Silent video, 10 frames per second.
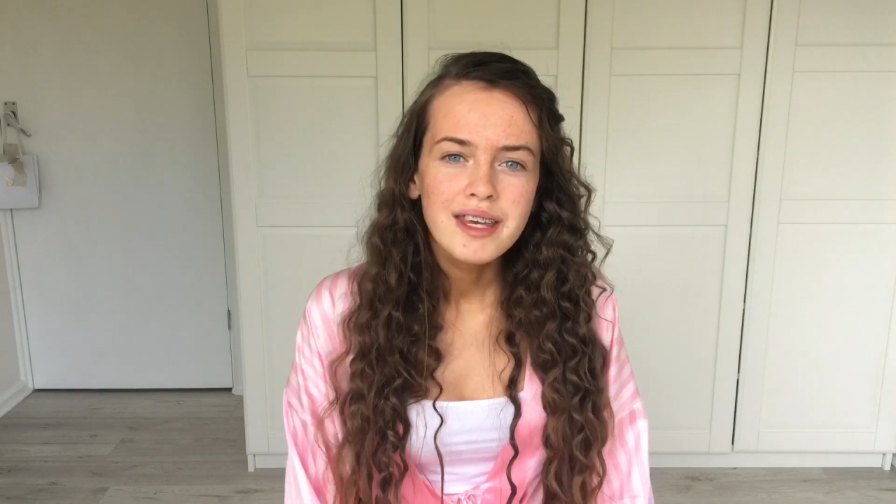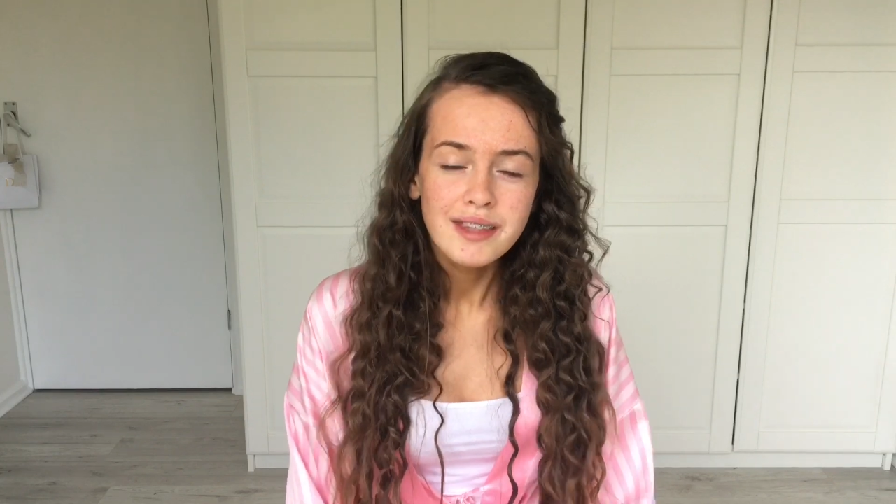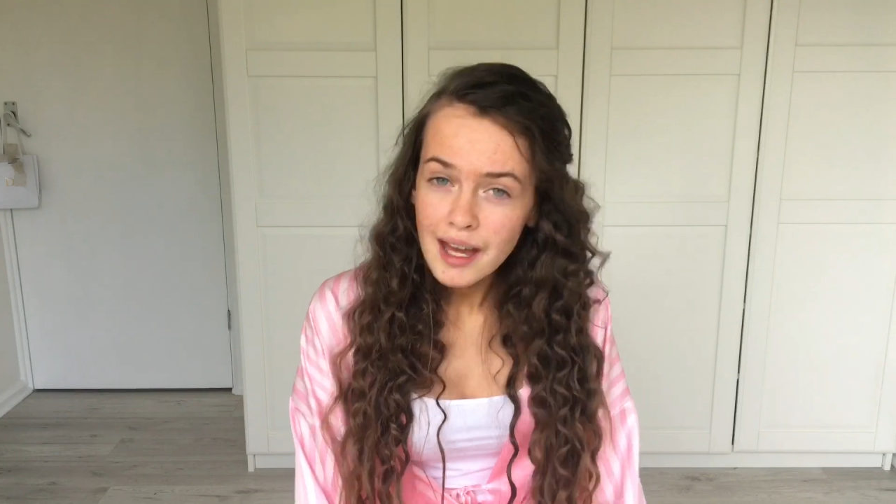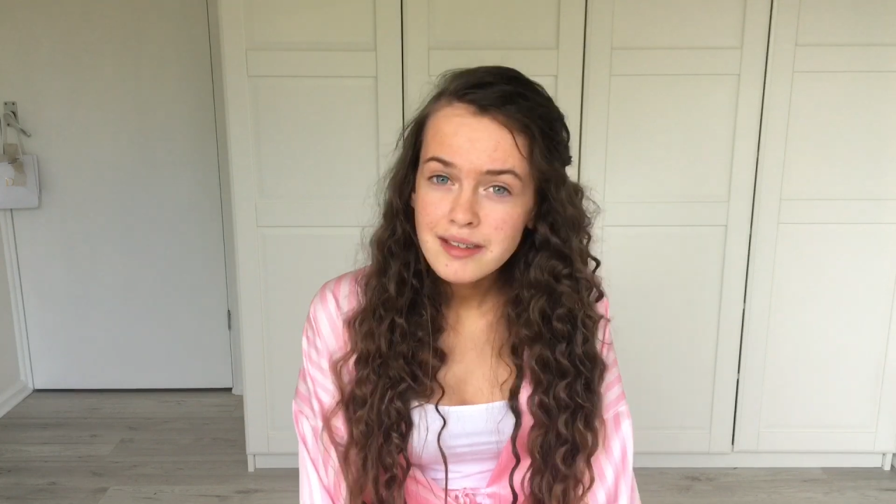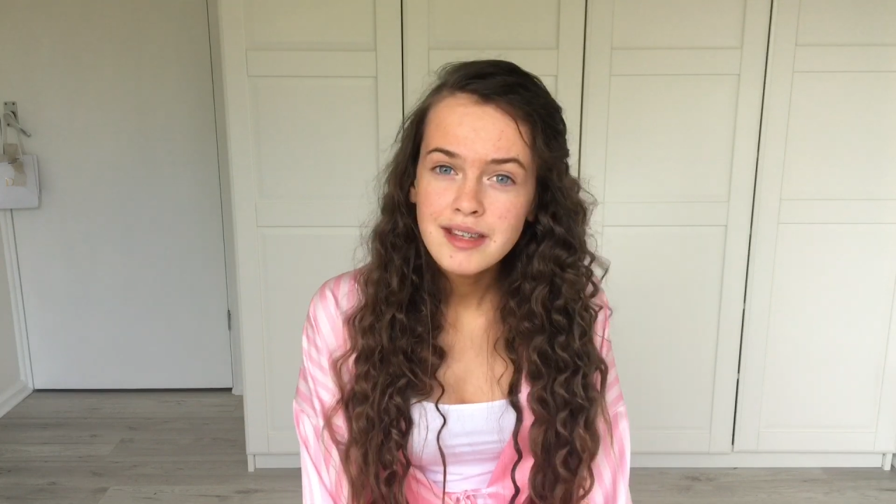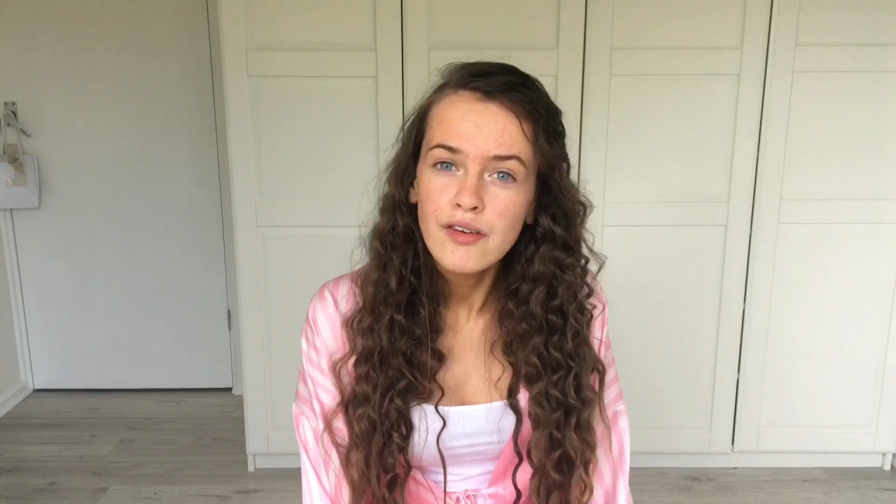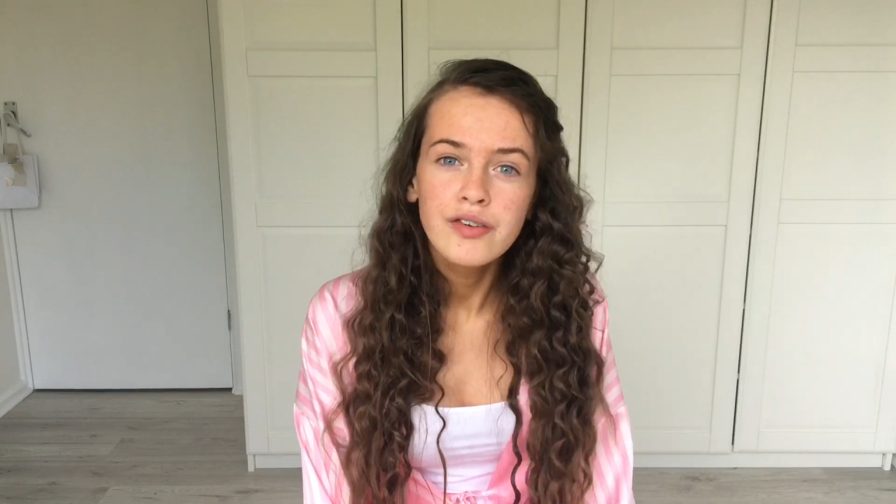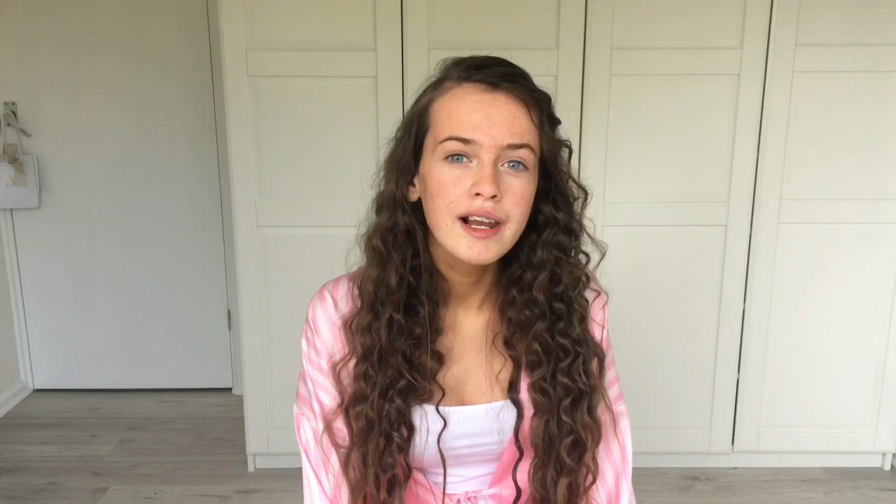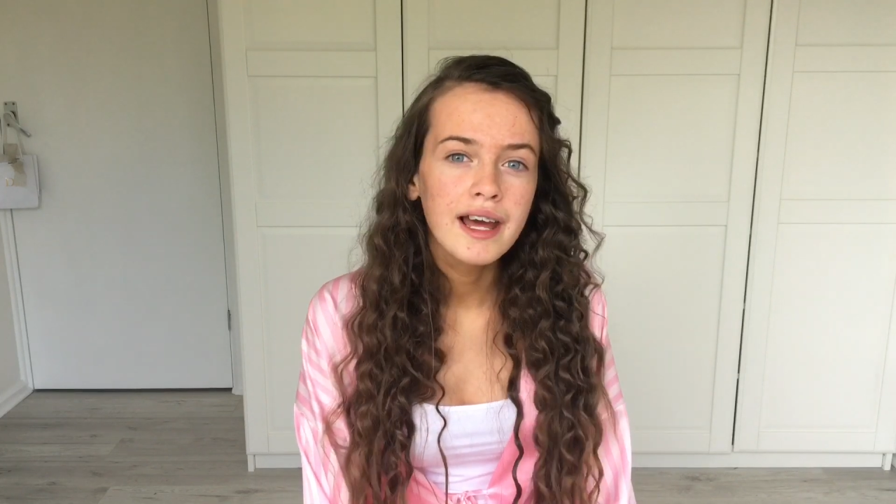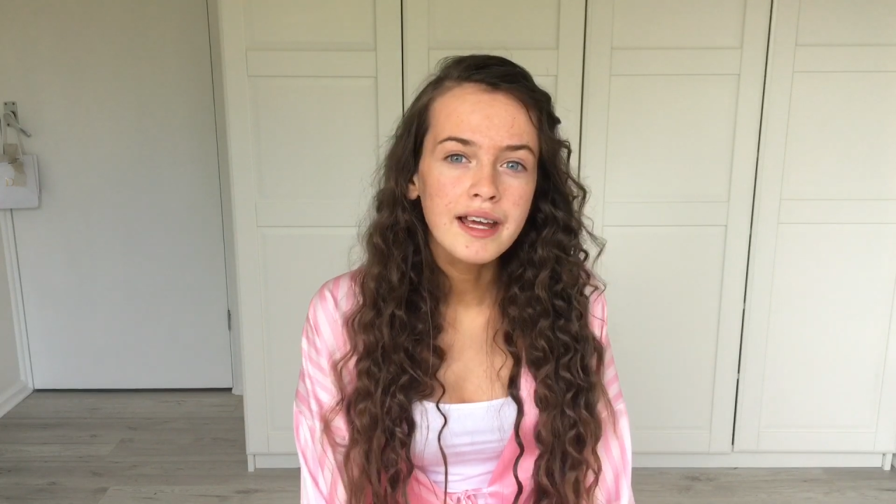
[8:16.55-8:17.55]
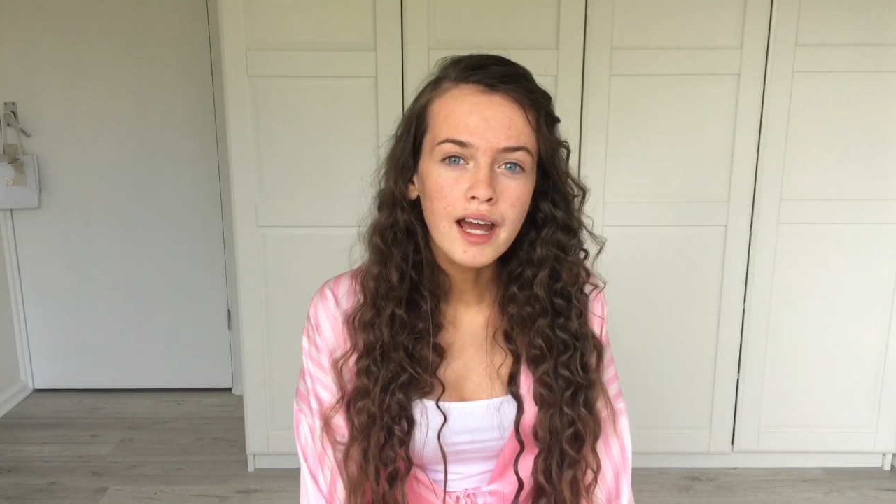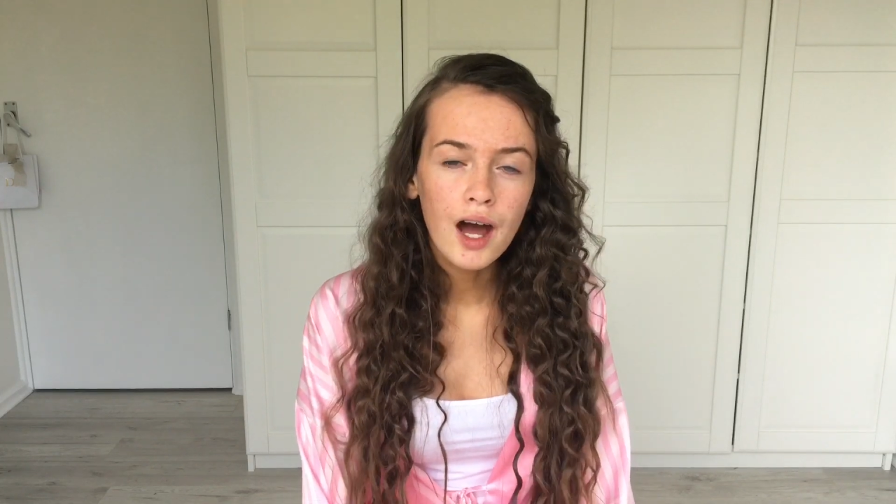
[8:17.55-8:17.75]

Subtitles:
Yes, definitely.